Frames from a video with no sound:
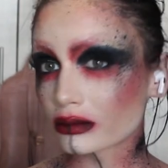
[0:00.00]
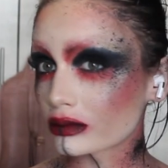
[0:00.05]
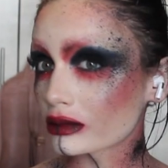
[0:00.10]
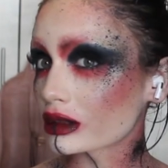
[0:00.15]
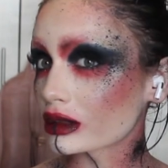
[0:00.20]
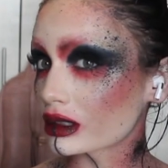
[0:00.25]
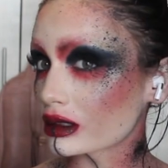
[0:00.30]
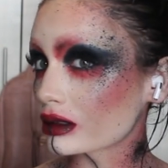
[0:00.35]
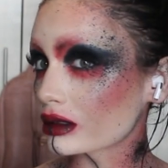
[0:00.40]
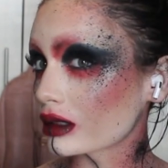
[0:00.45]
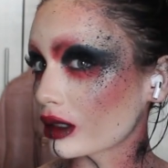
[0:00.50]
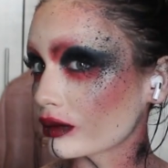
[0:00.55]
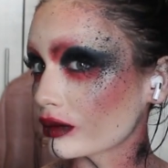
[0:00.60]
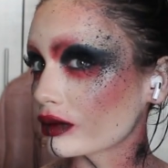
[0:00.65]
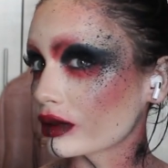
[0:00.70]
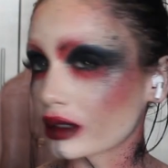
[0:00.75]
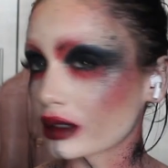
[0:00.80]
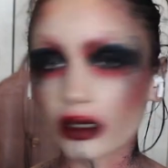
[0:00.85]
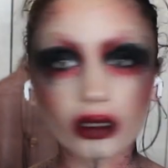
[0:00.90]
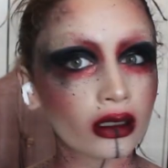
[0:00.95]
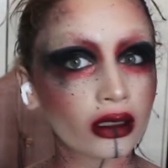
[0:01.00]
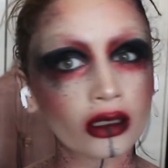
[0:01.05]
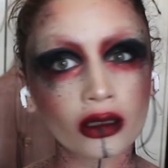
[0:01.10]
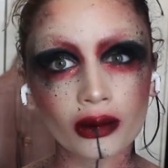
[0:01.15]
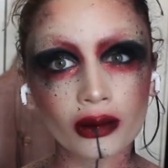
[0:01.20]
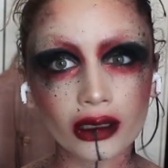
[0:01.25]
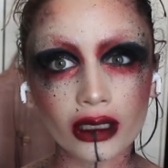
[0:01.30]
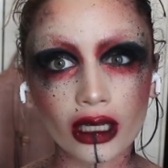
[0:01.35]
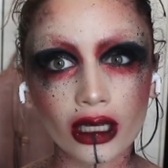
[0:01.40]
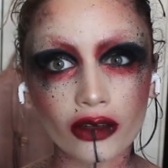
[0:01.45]
Something a little
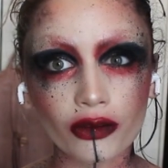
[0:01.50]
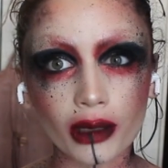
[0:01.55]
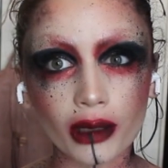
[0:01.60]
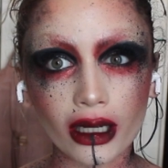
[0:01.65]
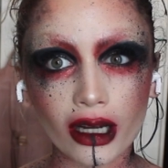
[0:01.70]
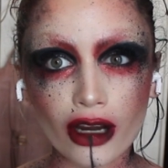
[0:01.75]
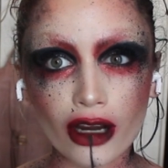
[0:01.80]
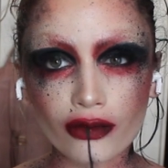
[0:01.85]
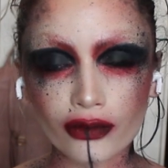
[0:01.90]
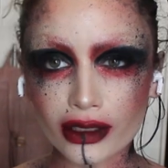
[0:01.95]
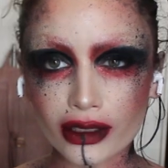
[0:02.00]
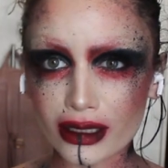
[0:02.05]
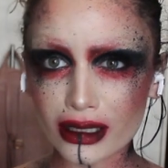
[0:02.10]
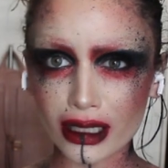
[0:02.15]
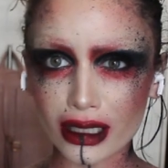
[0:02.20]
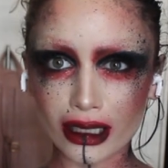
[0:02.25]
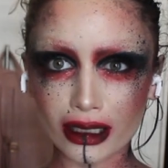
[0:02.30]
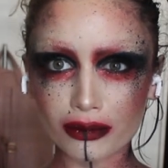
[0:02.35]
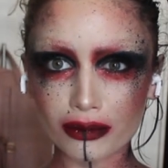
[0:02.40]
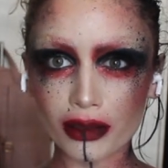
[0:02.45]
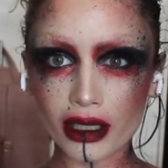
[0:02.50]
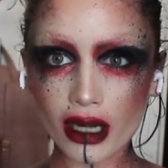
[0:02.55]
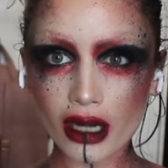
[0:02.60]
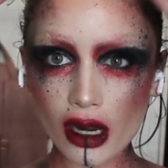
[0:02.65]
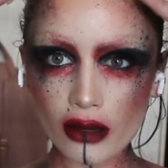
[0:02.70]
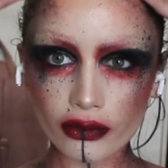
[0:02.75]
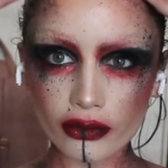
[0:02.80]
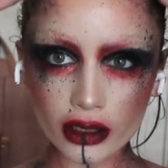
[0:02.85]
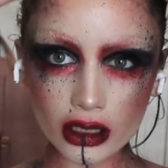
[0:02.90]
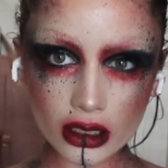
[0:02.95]
bit out of my comfort zone, but
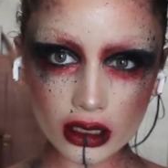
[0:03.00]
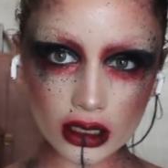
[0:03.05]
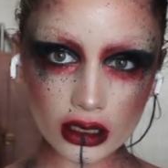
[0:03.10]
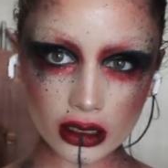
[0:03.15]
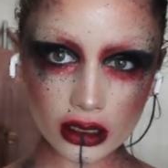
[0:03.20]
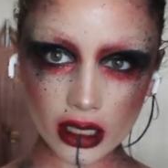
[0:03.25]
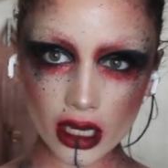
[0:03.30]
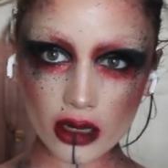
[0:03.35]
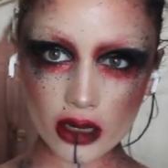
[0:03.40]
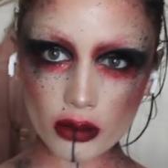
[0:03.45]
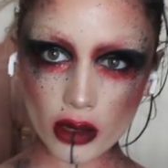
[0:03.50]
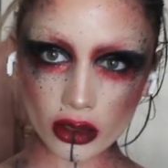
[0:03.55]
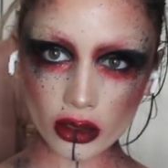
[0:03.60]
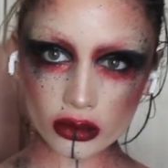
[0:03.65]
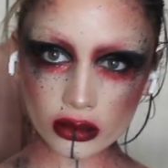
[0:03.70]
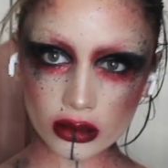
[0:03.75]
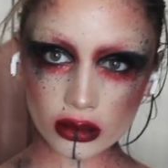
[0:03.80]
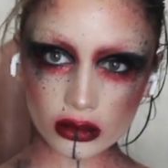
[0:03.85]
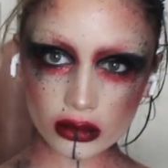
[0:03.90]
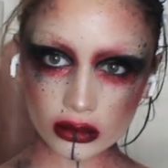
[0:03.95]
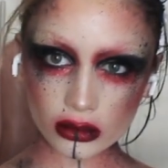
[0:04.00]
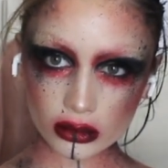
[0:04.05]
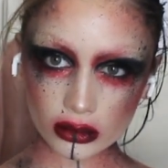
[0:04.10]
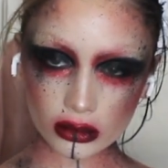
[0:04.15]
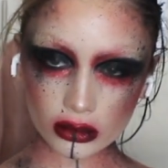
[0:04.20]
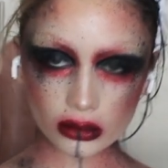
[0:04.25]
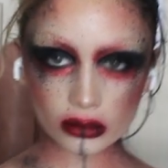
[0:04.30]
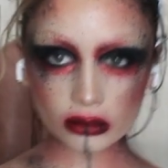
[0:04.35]
I think it came out good.